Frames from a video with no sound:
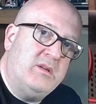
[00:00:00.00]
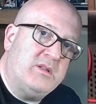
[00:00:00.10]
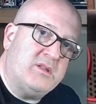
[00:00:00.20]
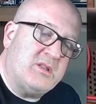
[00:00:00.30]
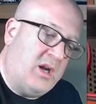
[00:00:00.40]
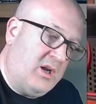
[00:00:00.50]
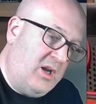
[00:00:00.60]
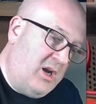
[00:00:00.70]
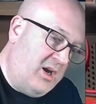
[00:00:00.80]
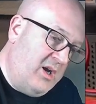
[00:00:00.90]
stuck
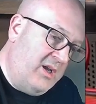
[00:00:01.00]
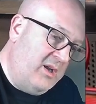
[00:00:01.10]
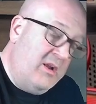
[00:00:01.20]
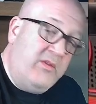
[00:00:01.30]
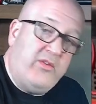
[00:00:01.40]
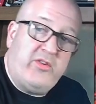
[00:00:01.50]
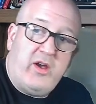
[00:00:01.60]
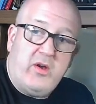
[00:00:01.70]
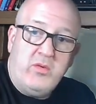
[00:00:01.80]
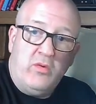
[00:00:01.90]
high.
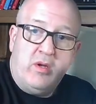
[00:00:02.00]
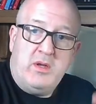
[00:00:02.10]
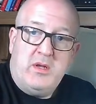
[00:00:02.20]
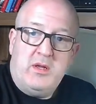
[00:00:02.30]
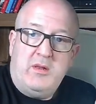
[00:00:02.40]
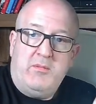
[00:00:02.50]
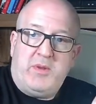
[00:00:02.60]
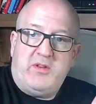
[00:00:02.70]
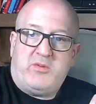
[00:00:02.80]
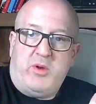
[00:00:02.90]
So
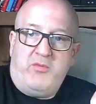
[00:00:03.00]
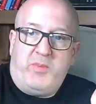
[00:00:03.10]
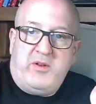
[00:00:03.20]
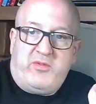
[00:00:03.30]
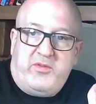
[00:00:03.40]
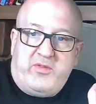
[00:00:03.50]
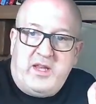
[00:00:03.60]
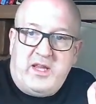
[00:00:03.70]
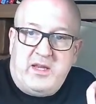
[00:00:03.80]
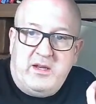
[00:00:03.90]
pins 12, pin
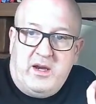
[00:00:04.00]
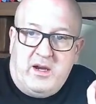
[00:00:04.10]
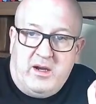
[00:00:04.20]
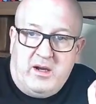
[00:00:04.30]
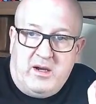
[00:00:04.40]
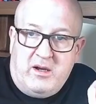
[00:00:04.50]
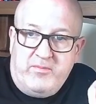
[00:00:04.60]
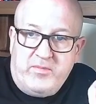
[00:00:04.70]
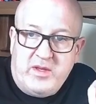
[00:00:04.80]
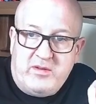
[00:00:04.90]
15 are
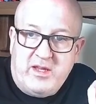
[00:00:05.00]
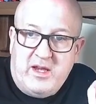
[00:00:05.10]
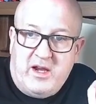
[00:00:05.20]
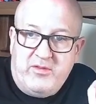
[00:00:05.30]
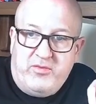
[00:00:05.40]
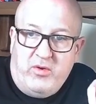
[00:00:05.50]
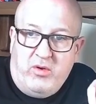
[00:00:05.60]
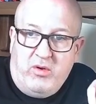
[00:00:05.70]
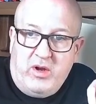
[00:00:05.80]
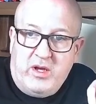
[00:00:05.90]

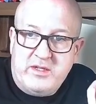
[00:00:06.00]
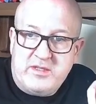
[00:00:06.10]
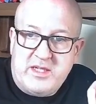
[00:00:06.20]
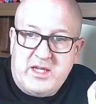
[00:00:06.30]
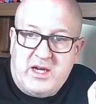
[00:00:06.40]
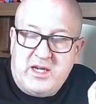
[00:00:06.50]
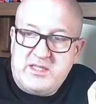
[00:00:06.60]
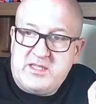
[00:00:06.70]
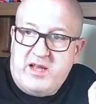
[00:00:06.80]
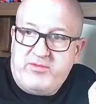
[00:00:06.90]
DI4 and
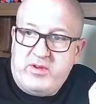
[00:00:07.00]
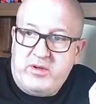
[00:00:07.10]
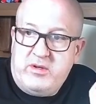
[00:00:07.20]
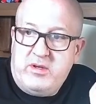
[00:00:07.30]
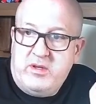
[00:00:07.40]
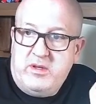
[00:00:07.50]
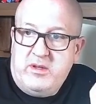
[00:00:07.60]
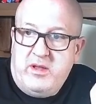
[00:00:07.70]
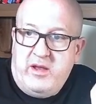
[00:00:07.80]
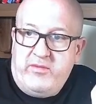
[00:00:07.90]
DI7,
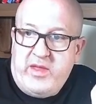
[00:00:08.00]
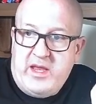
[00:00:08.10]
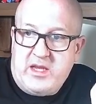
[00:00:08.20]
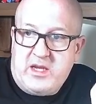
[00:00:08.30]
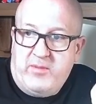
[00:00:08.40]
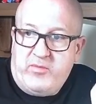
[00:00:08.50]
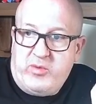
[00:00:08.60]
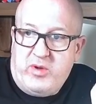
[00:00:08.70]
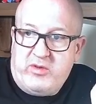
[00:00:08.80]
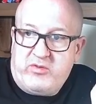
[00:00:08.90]
and they come
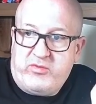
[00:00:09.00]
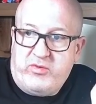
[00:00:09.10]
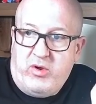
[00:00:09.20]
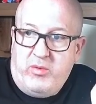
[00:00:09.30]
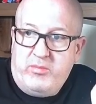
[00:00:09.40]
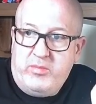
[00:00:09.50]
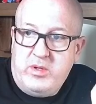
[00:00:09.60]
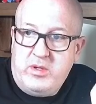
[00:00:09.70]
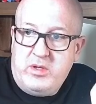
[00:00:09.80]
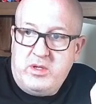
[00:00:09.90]
to us from
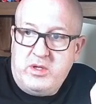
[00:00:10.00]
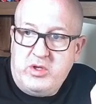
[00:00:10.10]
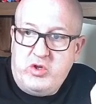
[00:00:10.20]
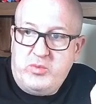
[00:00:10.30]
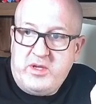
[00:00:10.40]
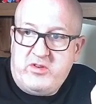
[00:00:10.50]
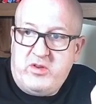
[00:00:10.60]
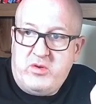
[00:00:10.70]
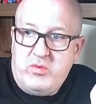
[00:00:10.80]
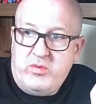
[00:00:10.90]

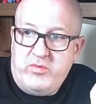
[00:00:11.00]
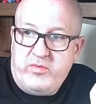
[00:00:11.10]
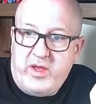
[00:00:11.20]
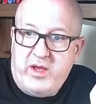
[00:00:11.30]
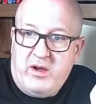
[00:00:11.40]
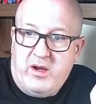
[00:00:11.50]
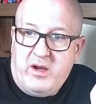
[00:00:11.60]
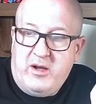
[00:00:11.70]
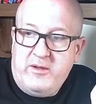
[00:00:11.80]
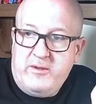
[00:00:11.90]
UB2. They are